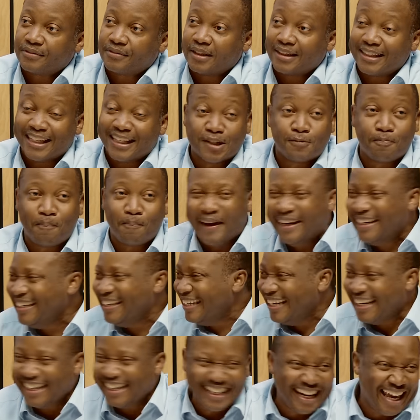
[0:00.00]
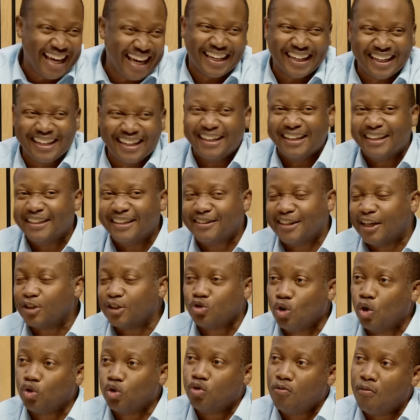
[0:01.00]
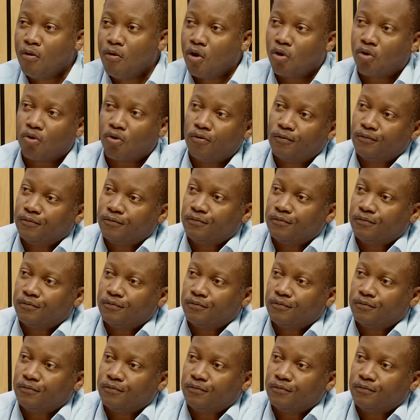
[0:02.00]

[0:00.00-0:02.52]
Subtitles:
They're spending like there's no tomorrow.